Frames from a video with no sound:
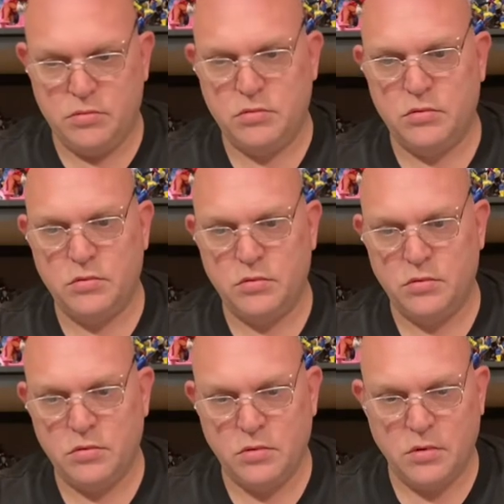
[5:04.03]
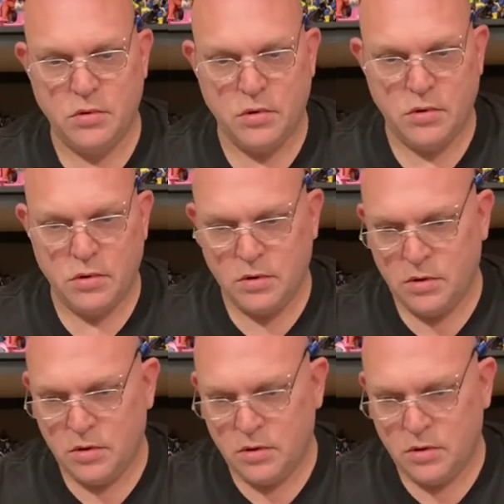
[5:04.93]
(silence)